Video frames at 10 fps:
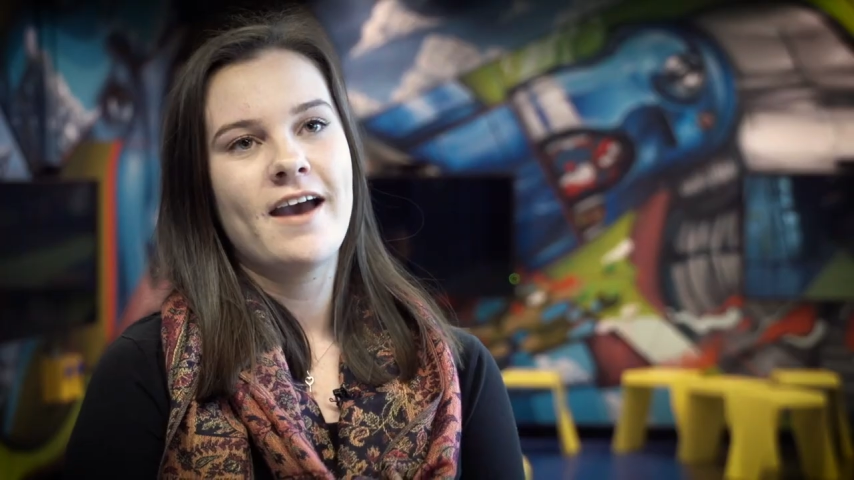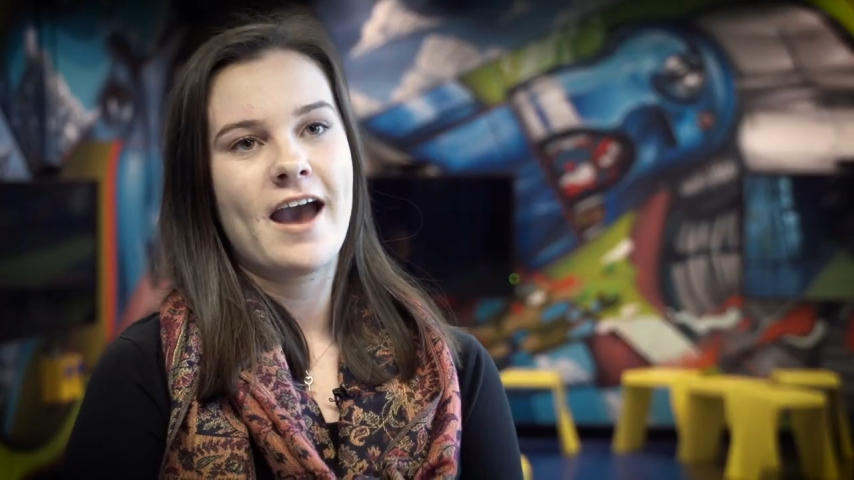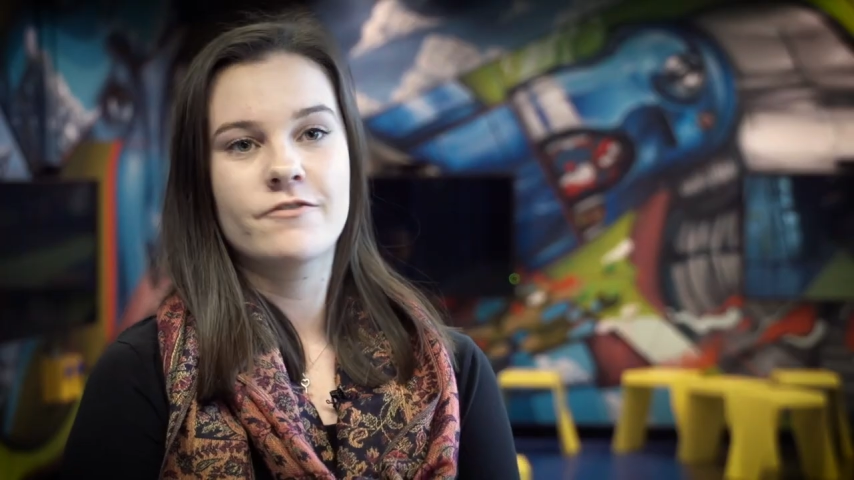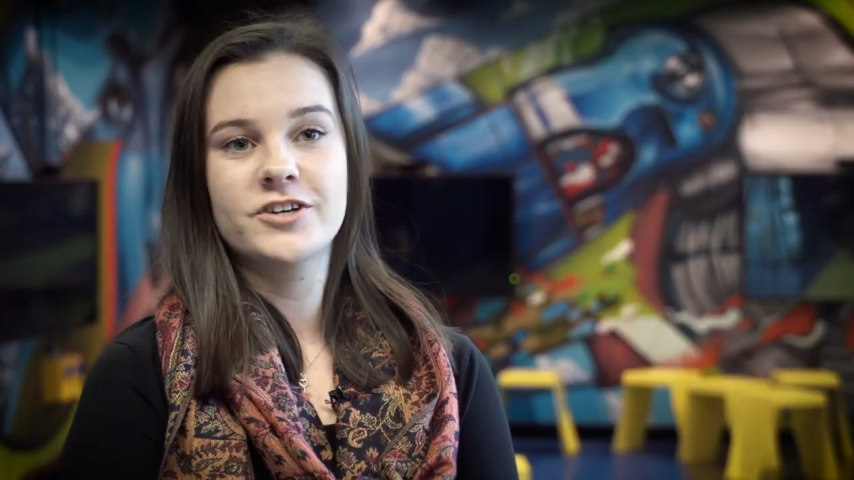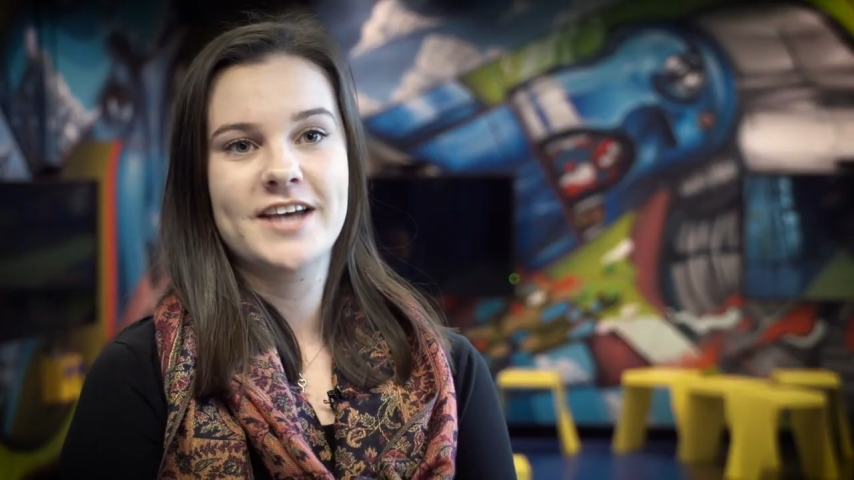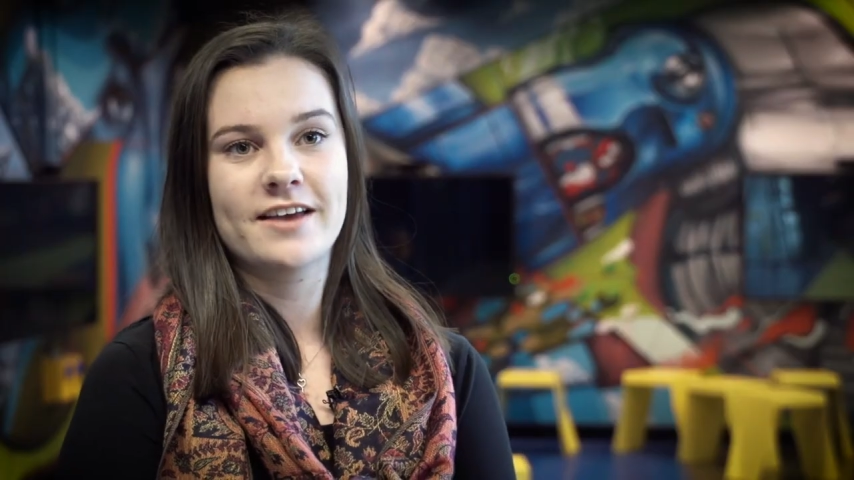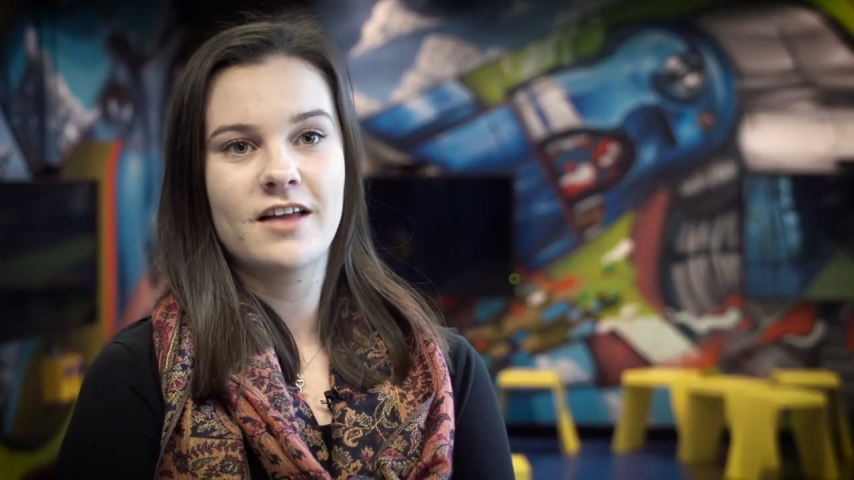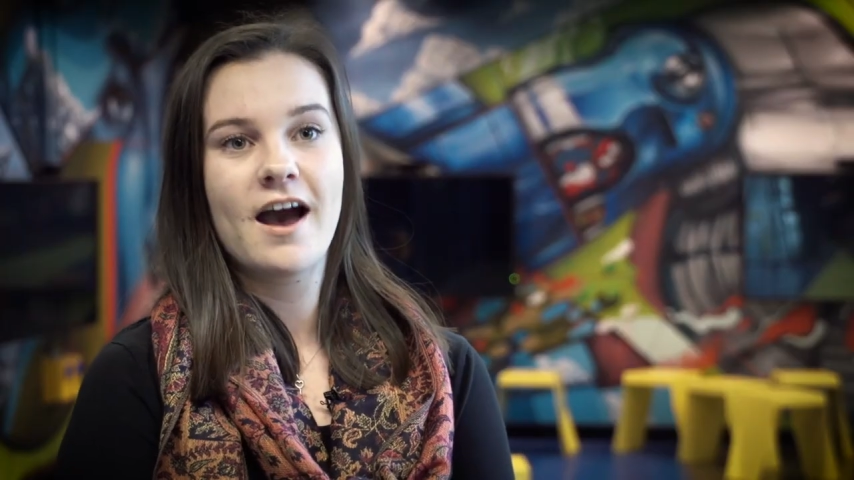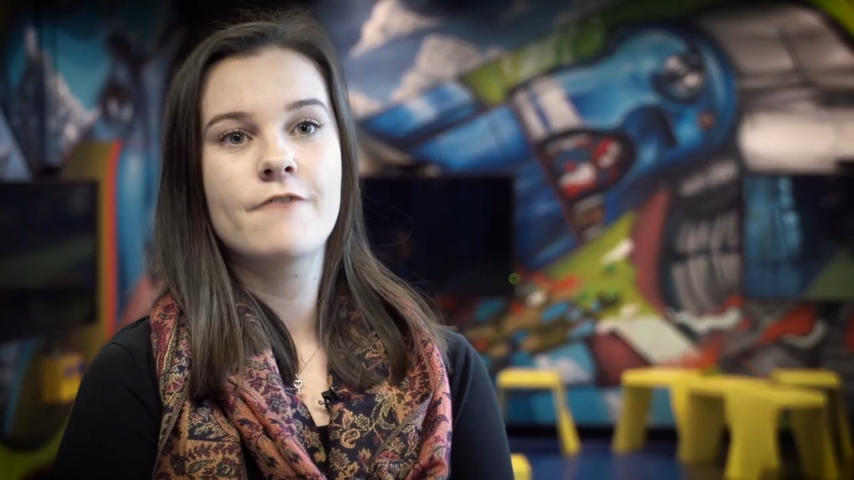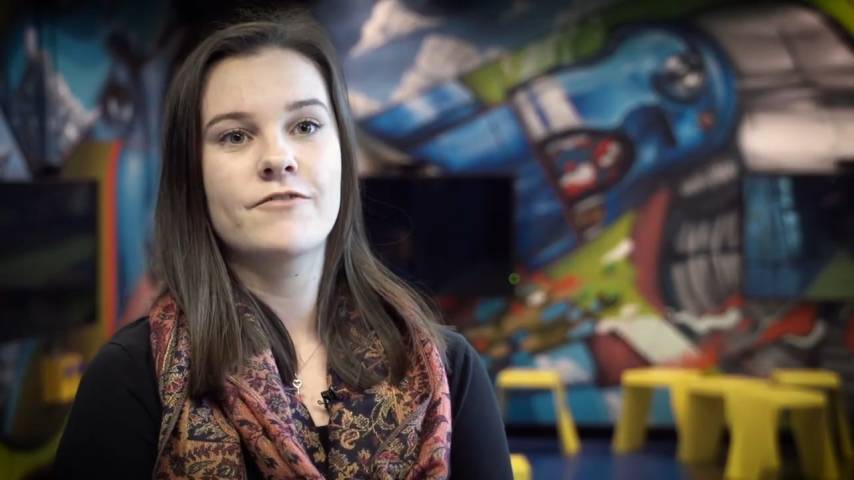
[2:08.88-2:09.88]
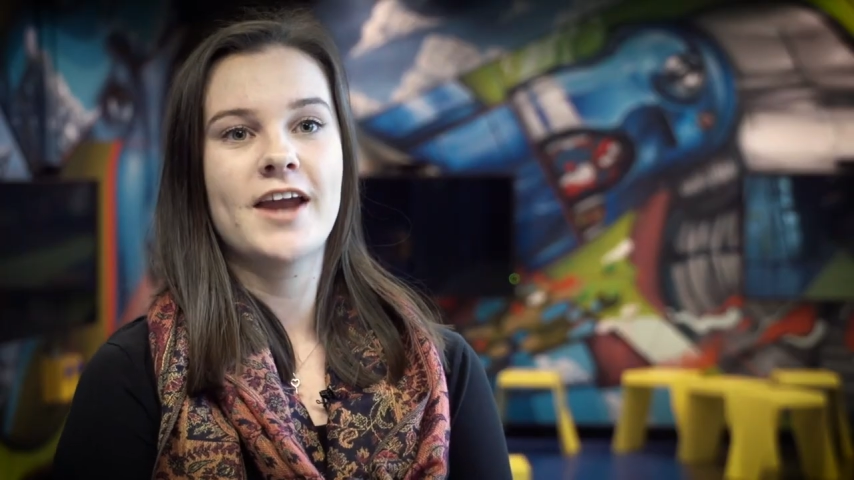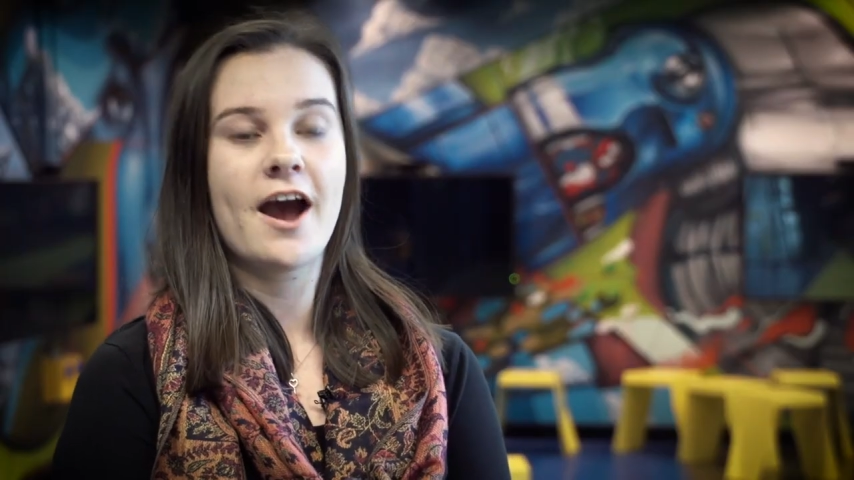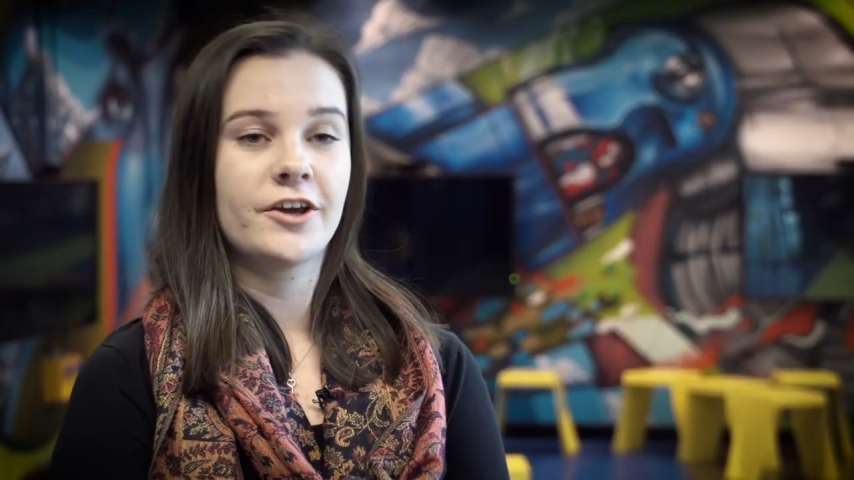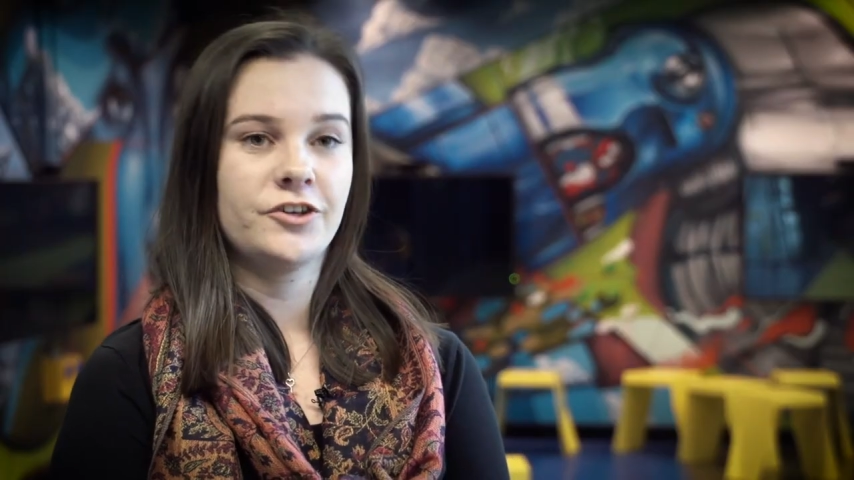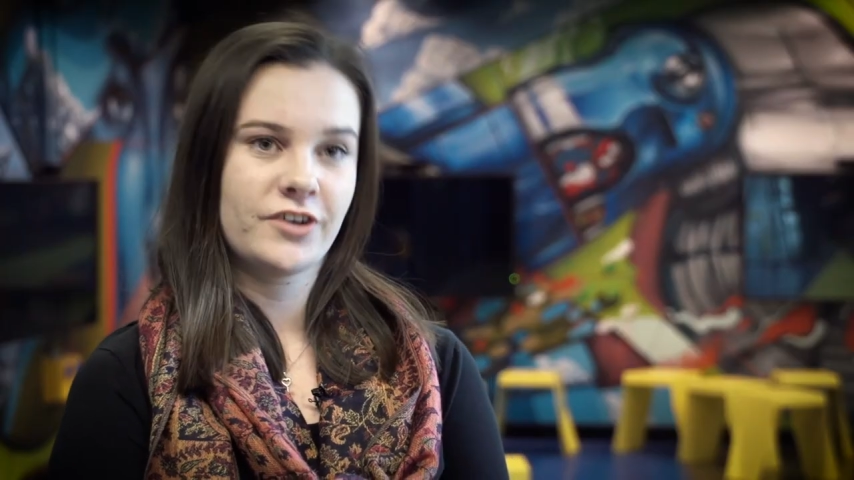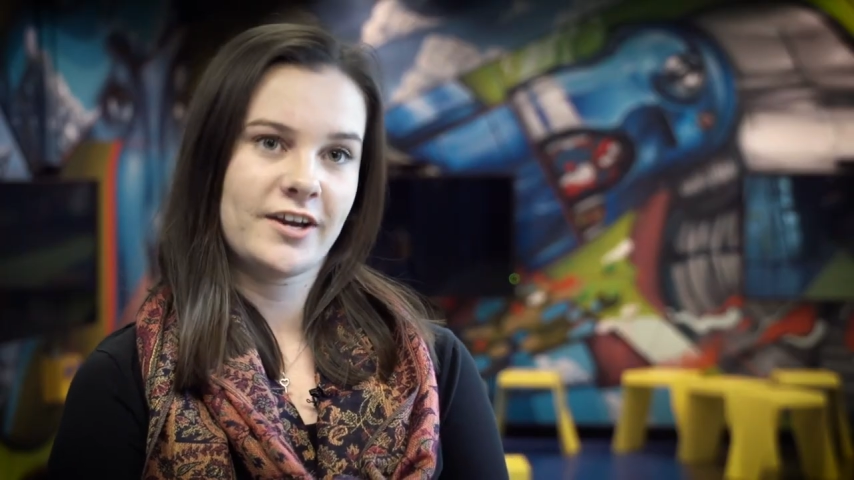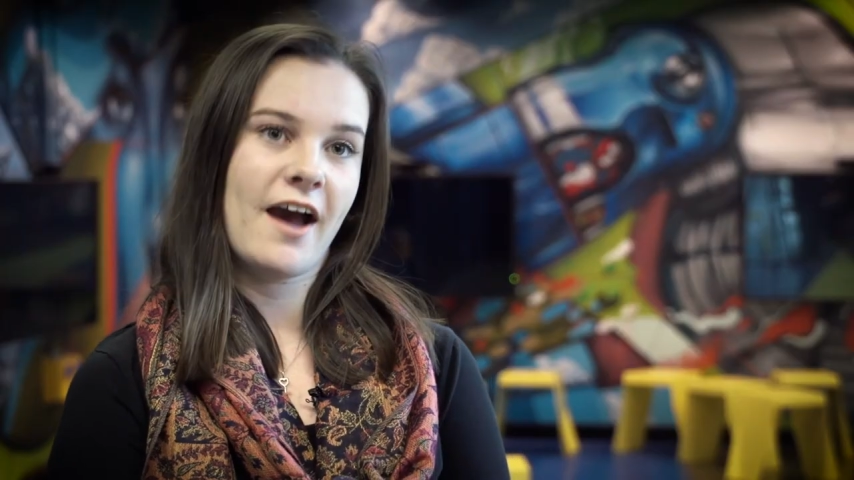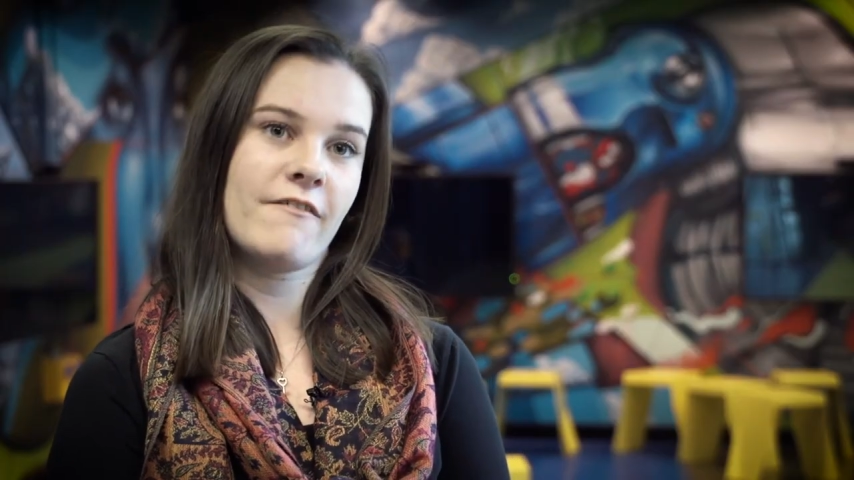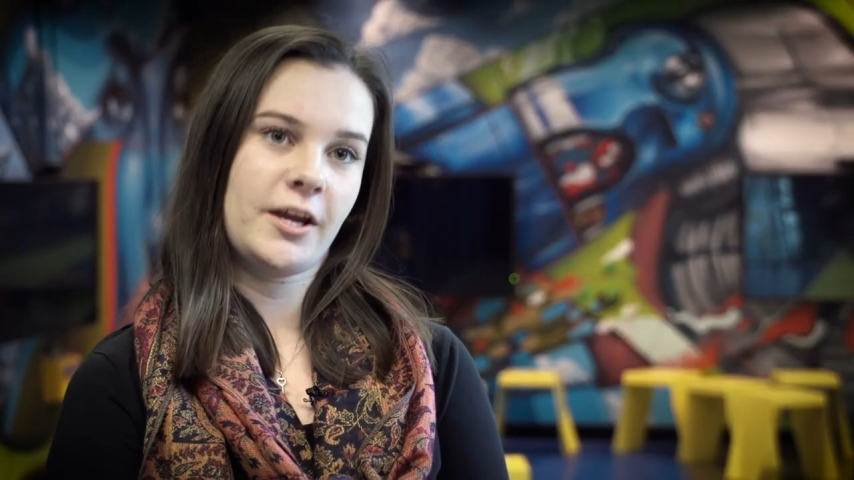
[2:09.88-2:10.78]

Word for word: everyday life and how you can have